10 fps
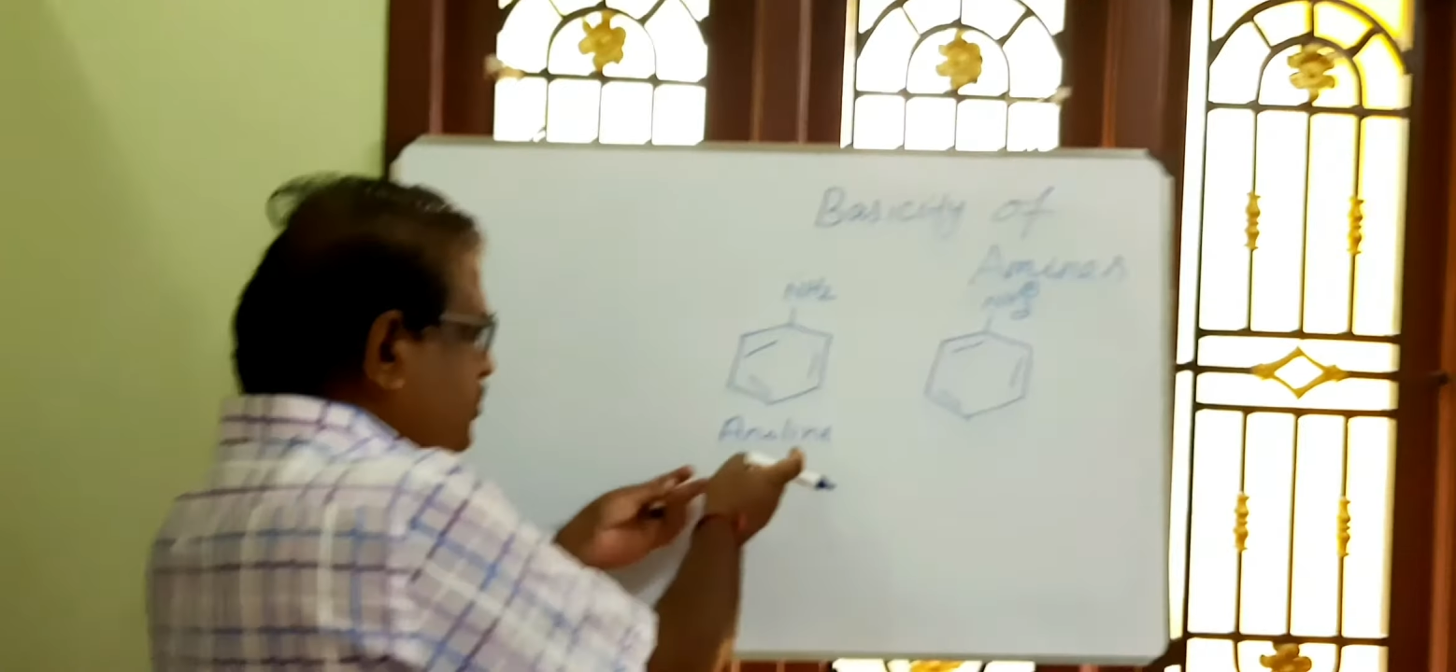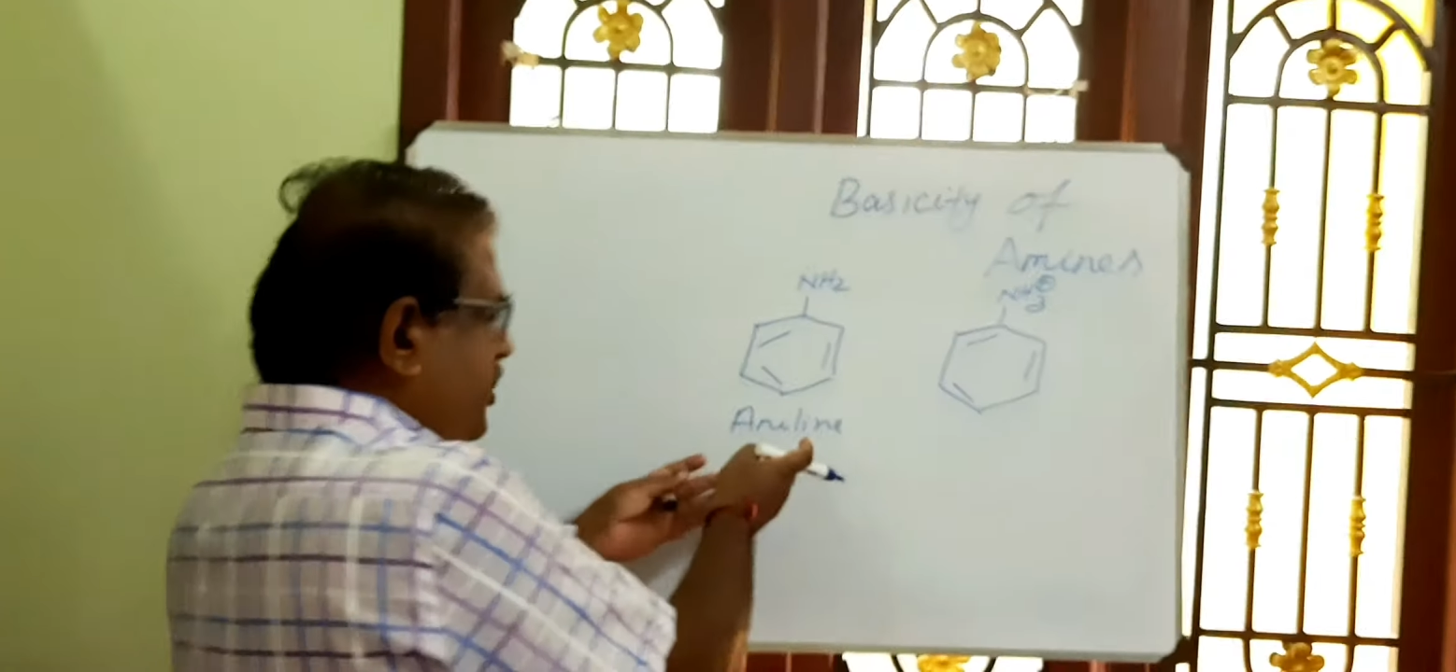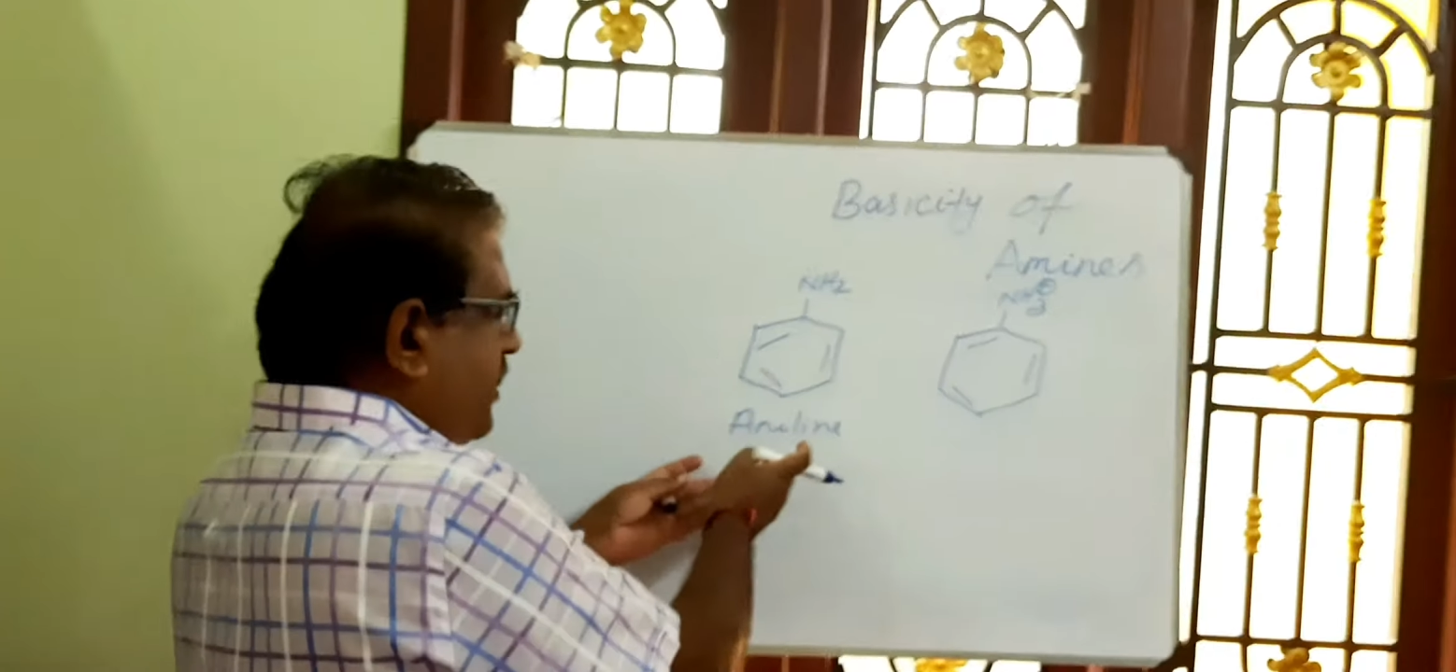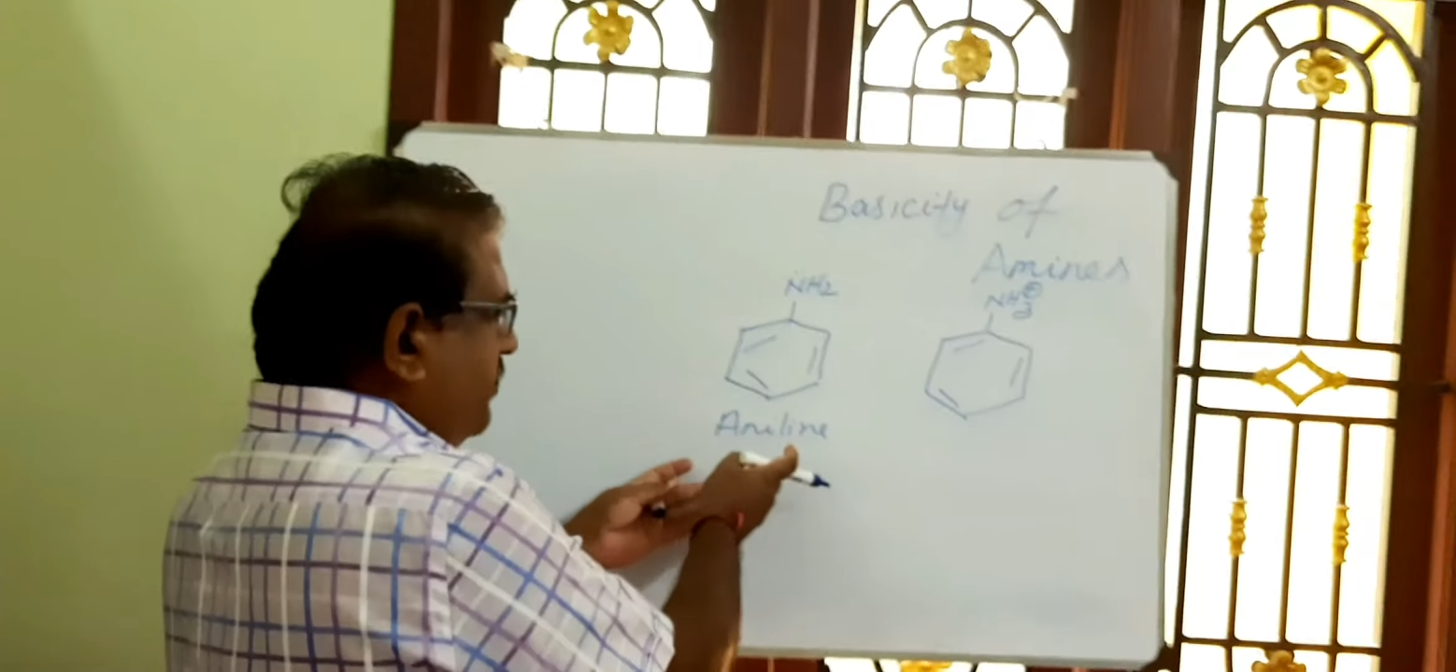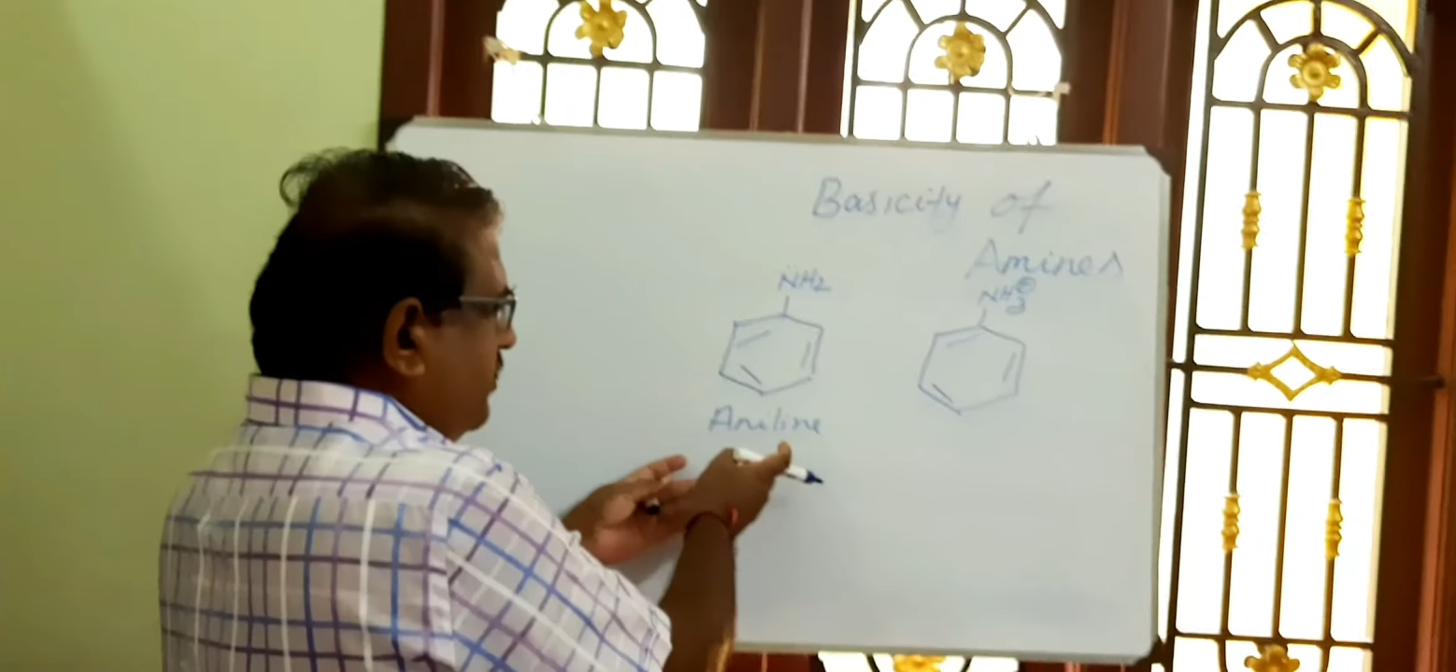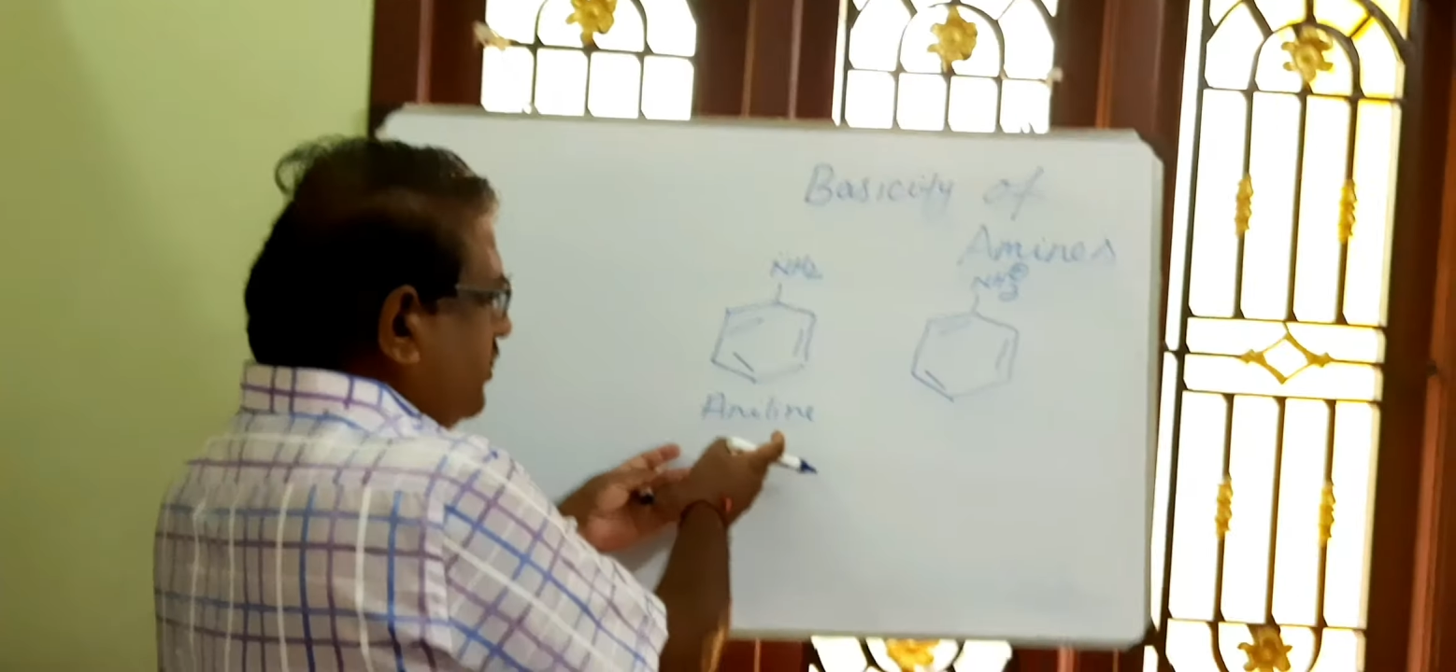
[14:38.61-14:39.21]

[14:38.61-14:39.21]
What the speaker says: stable,